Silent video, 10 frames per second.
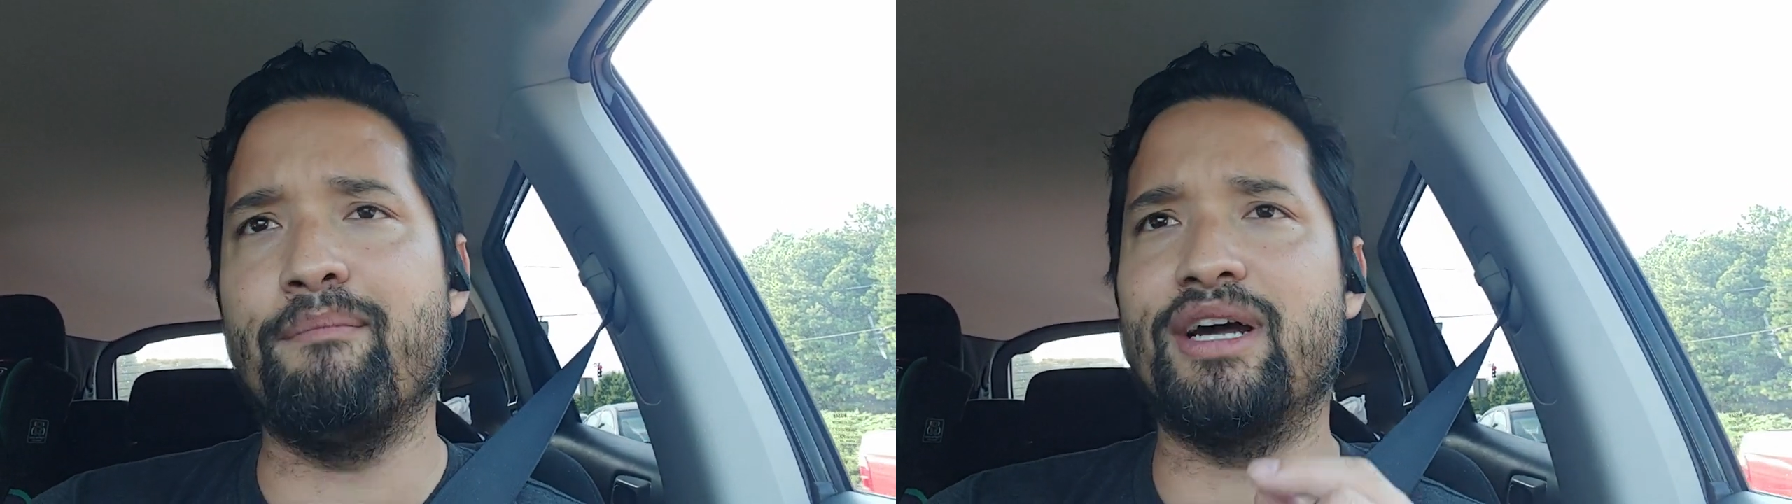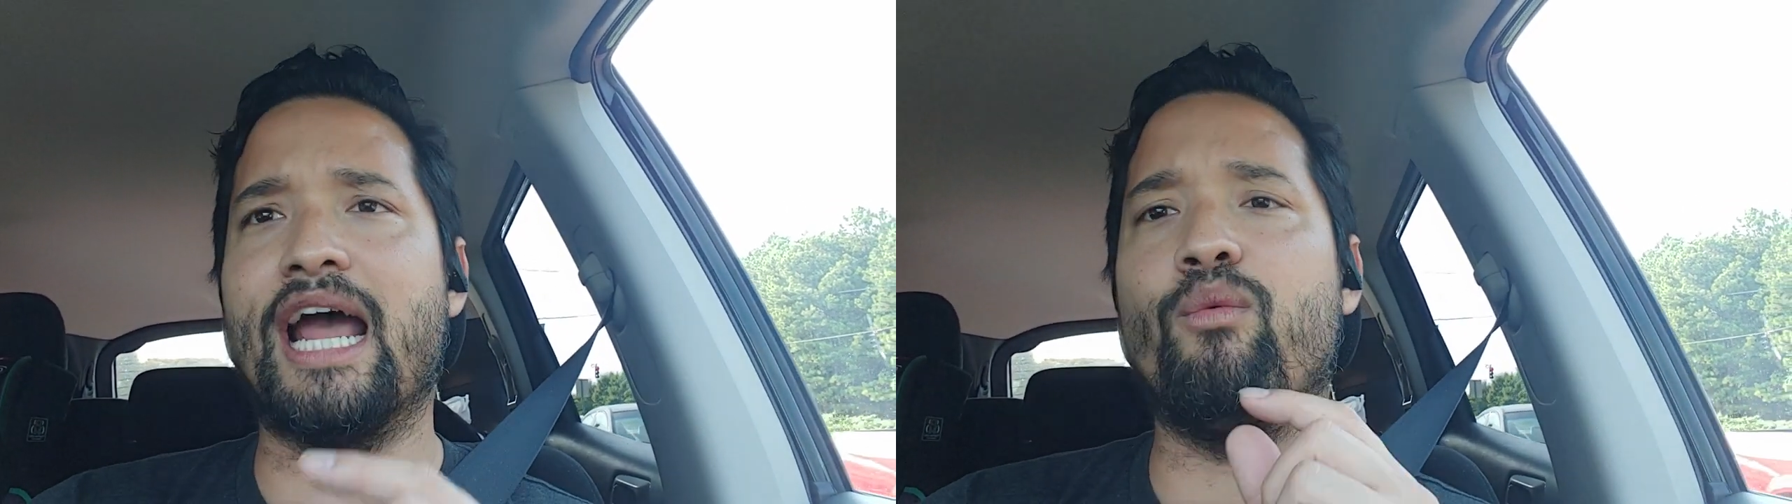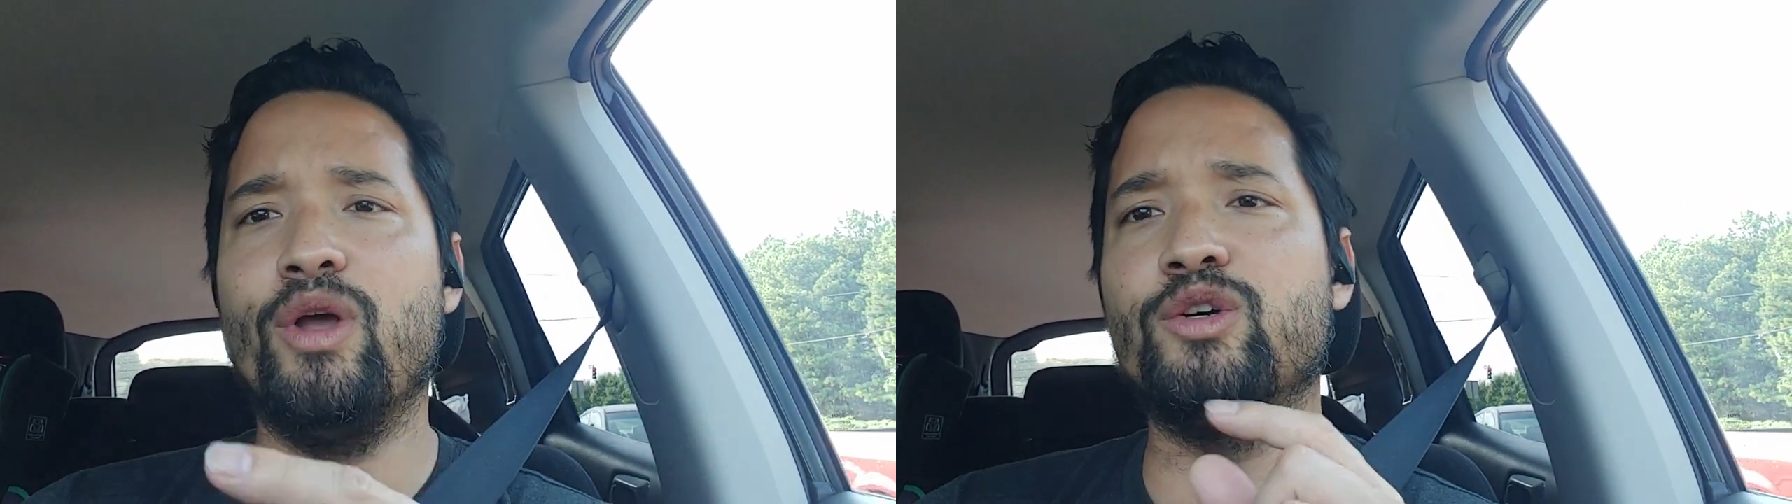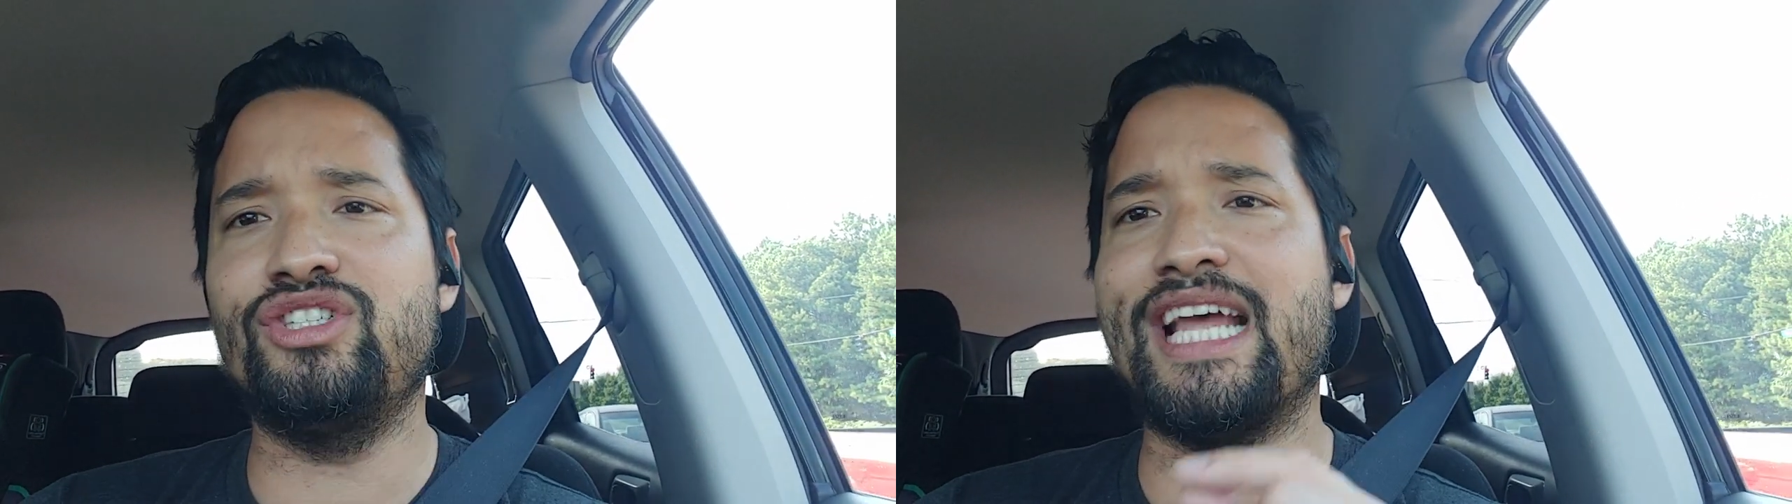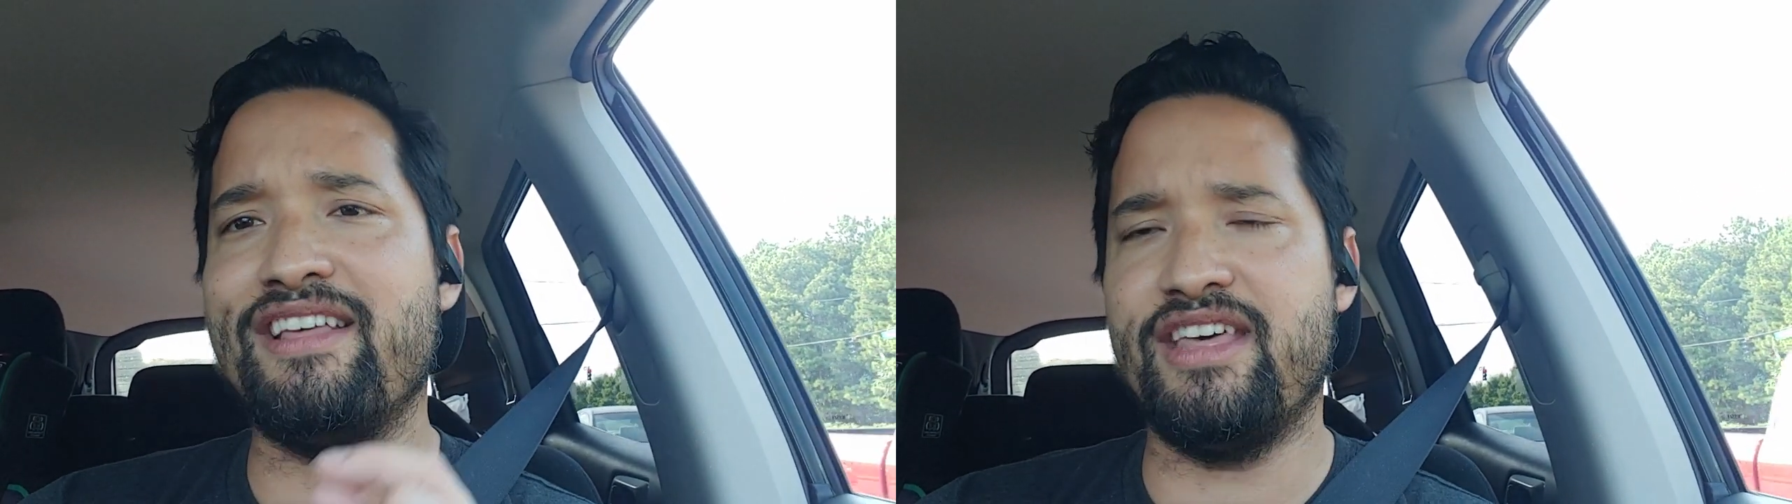but I will
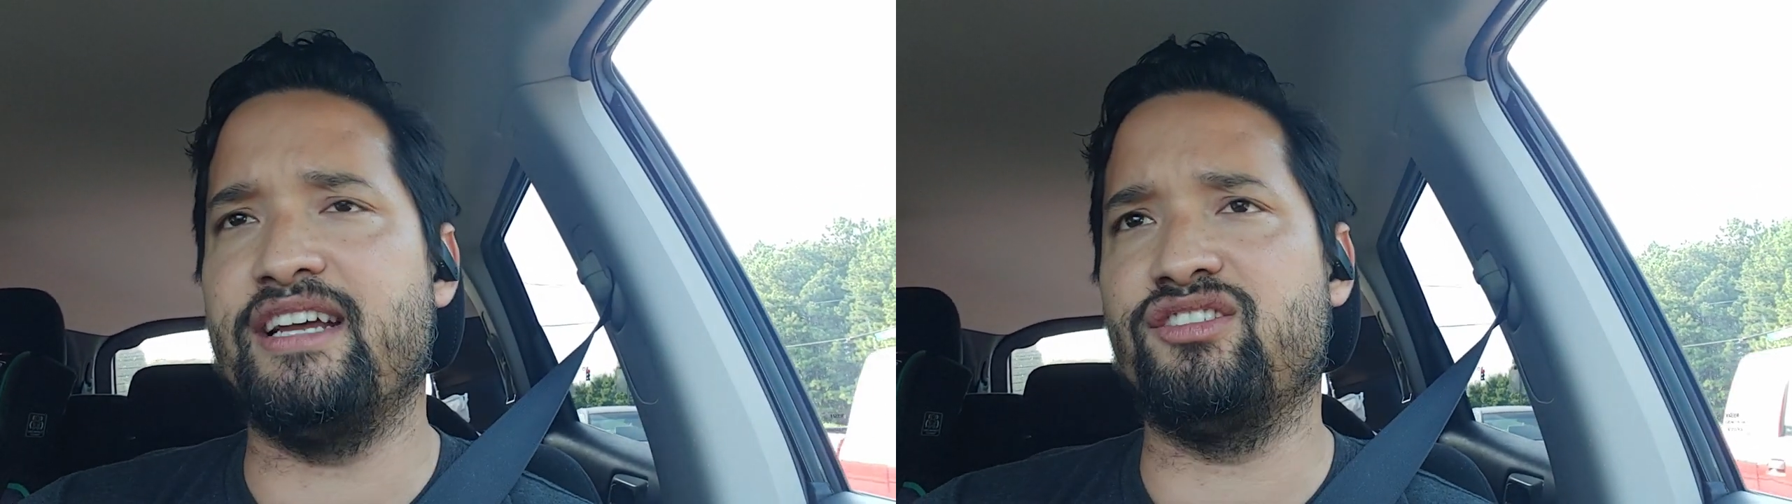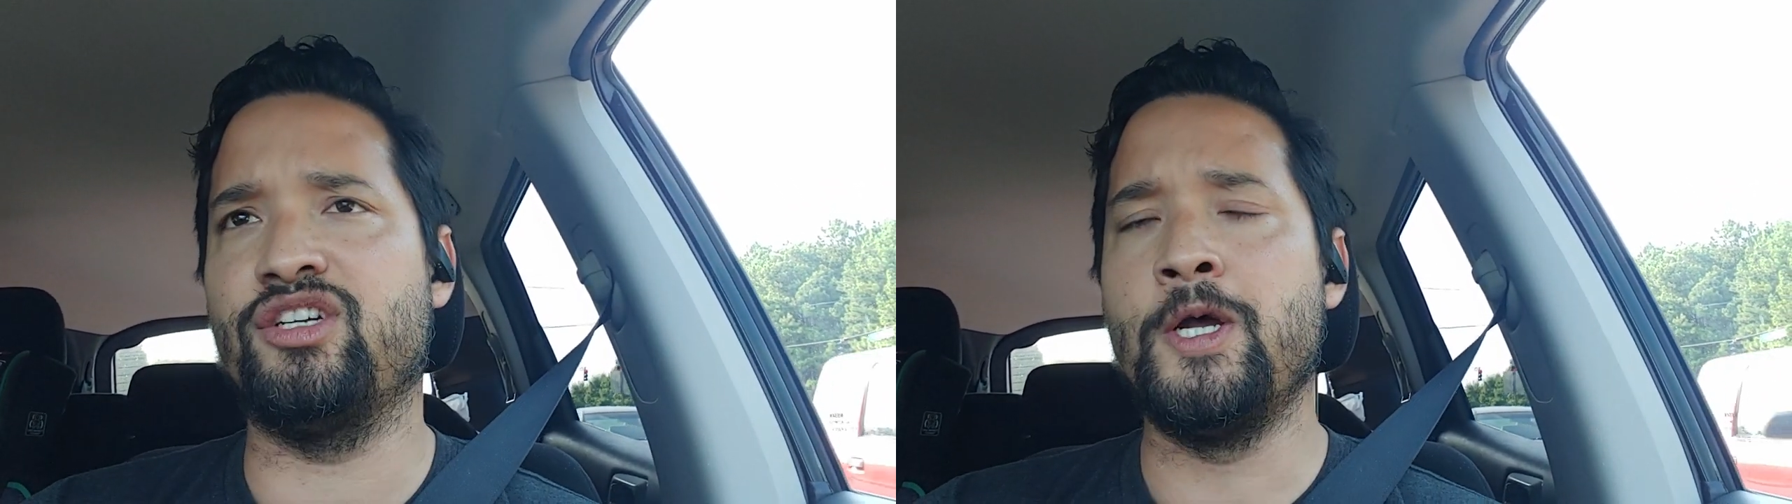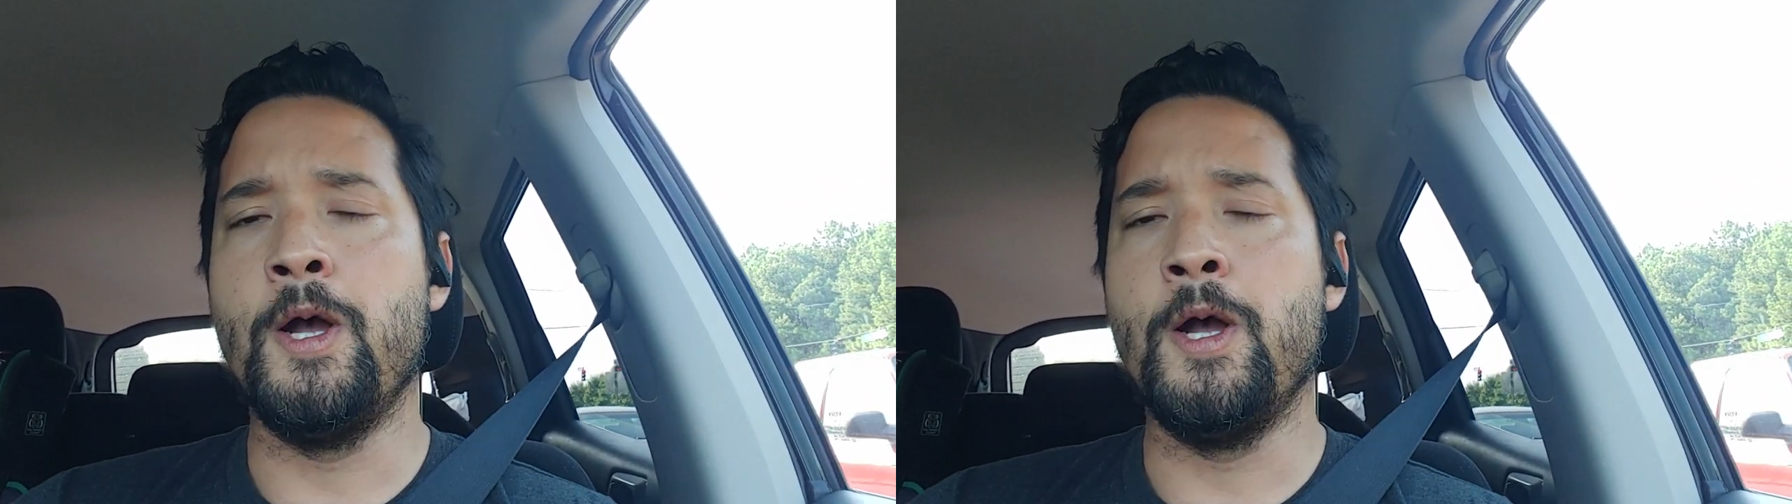say this.